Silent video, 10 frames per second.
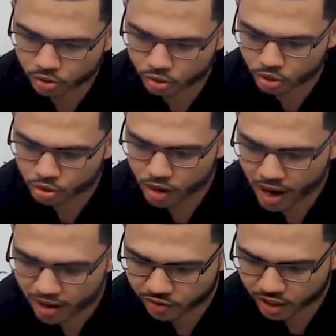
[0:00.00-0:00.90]
Do you
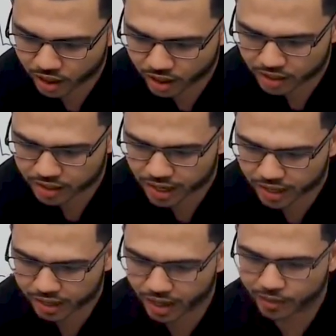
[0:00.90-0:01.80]
advocate
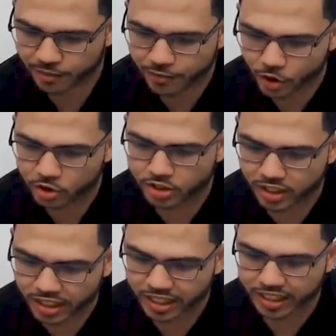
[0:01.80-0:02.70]
getting a first
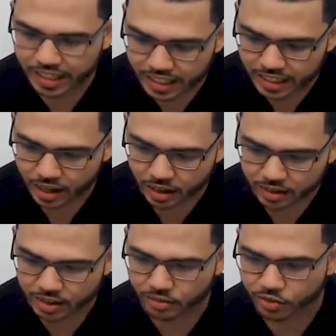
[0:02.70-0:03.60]
lien HELOC?
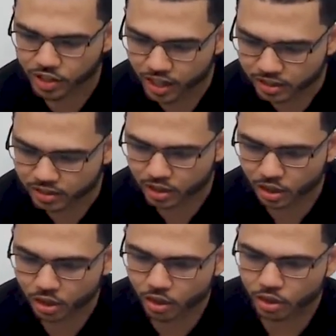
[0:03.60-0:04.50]
If yes,
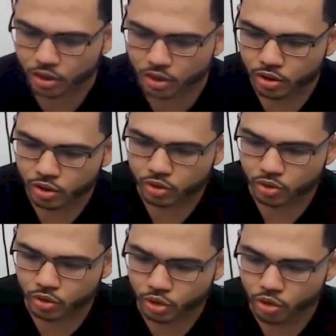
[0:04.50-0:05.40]

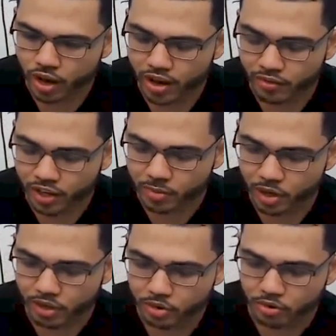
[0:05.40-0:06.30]
do you have
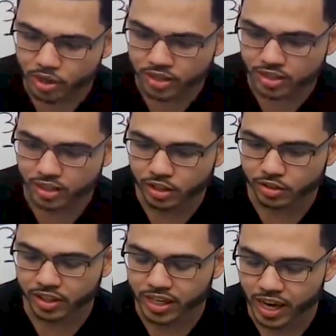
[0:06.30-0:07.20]
anybody who does it
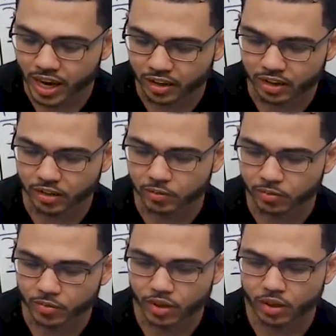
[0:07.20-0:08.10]
here in Cali?
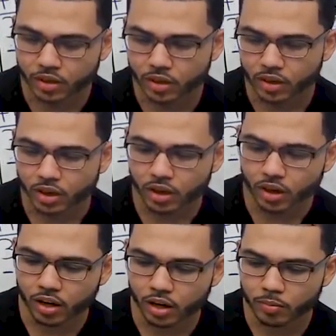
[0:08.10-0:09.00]

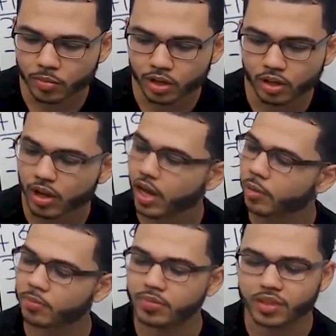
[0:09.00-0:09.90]

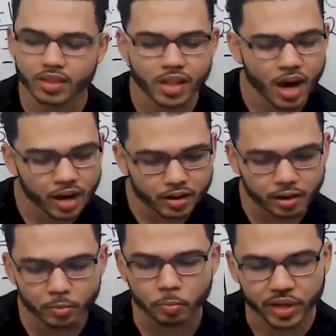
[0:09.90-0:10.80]
I'm not
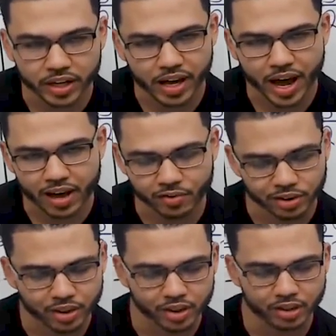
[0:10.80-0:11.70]
a big
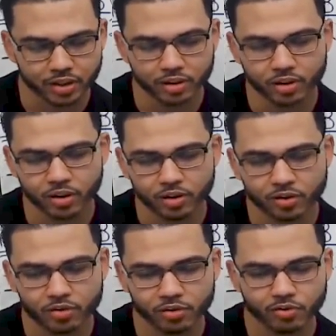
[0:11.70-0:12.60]
advocate
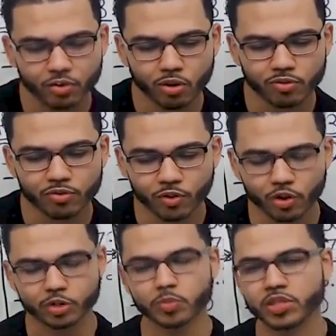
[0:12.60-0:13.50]
for
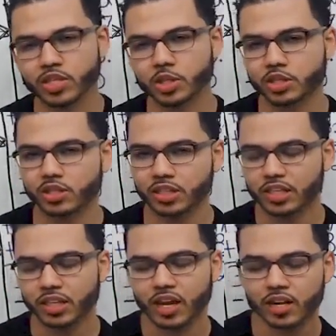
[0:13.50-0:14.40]
first position
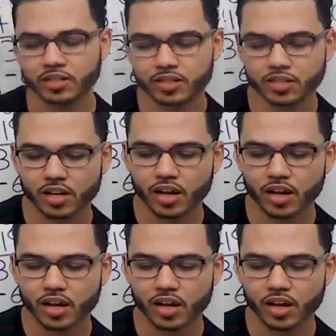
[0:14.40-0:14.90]
HELOCs.